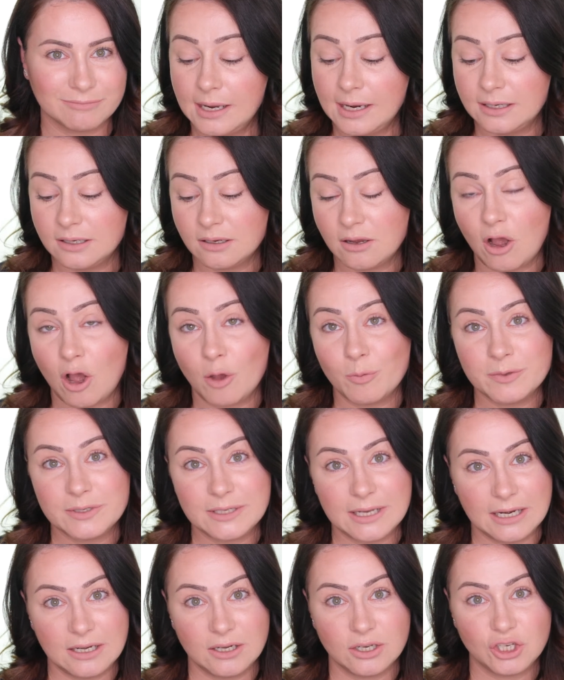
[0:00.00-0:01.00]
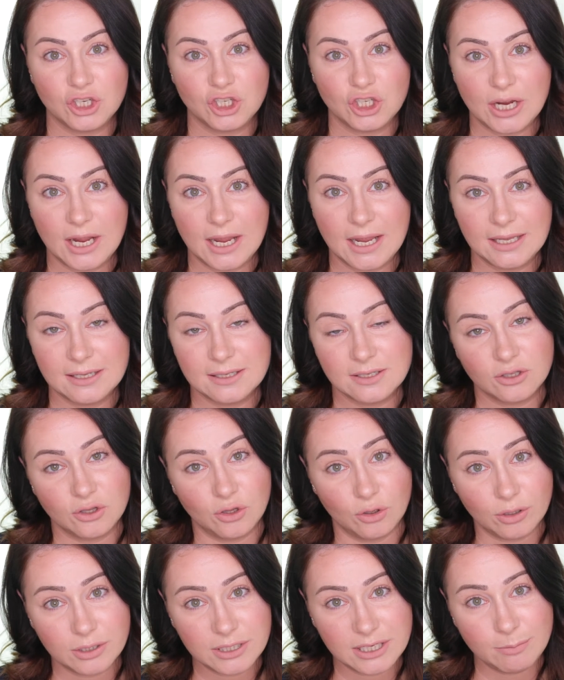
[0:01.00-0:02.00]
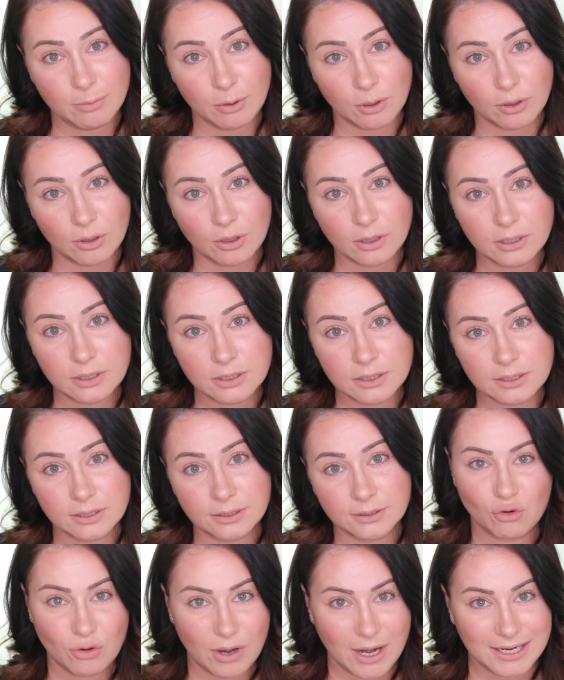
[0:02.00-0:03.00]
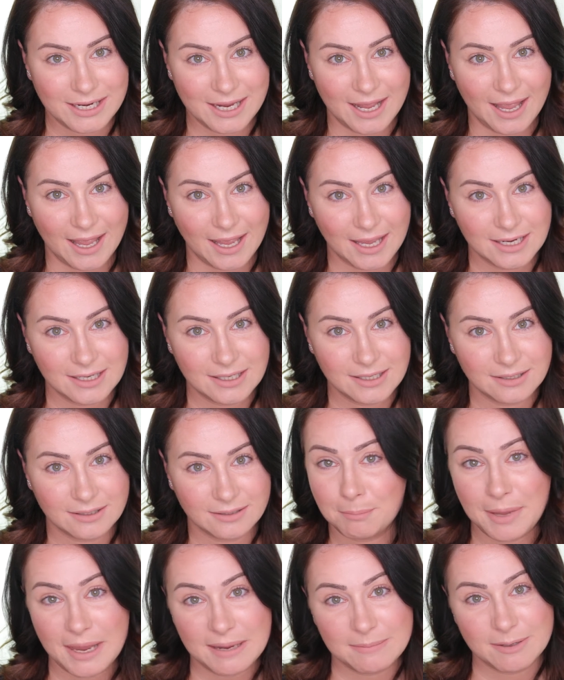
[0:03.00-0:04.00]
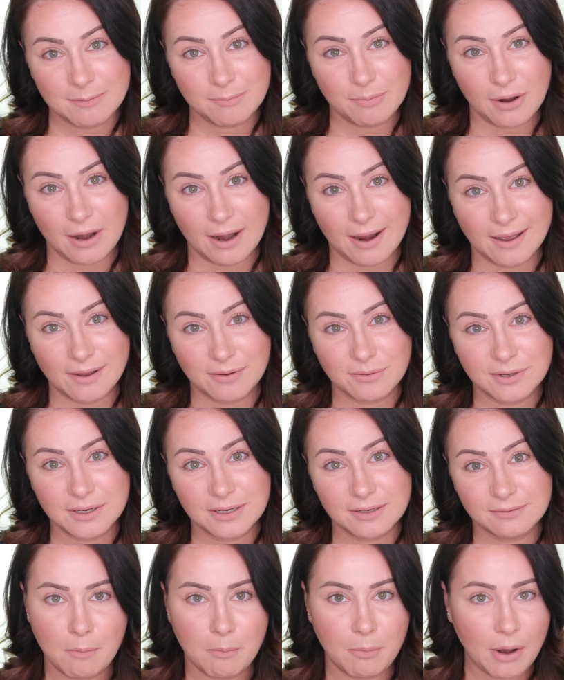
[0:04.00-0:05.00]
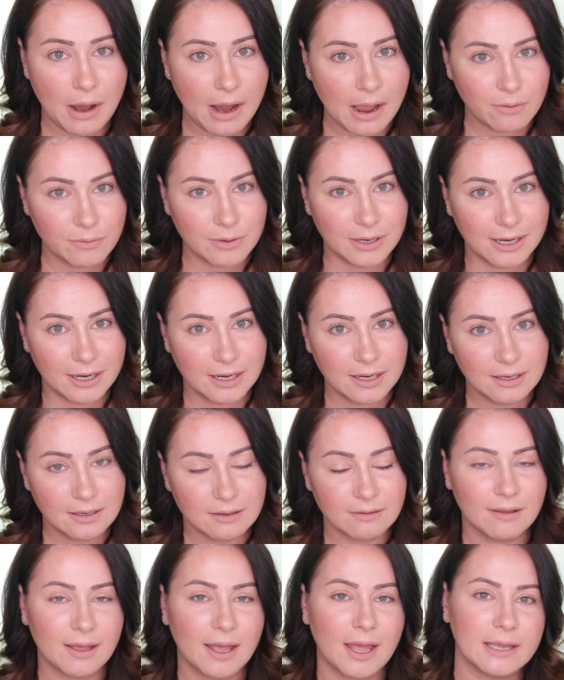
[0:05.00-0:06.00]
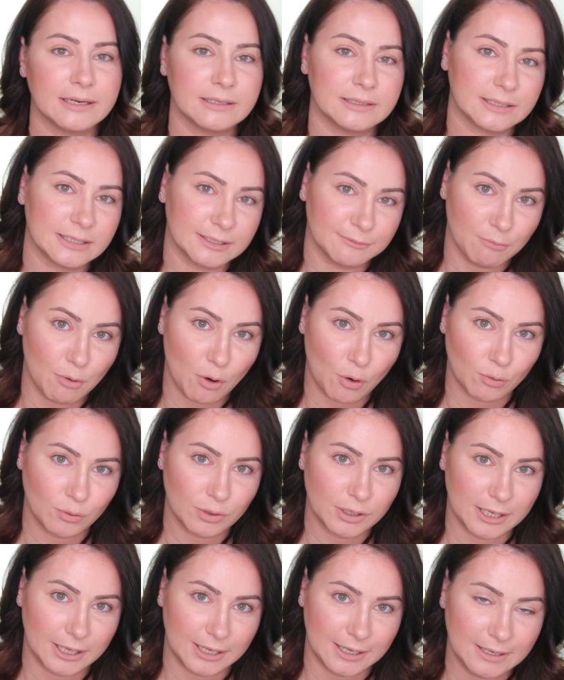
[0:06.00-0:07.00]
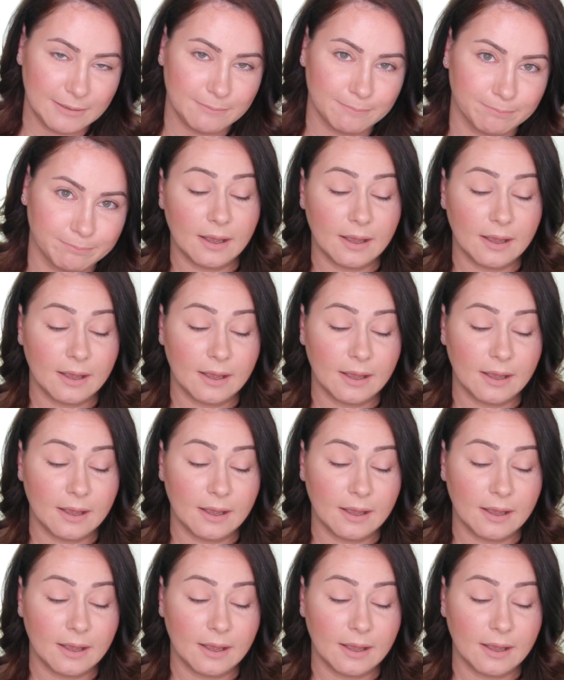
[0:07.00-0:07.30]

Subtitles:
It comes in the shades Dirty Blonde, Redhead, Baby Brown, Brownie and Smoky.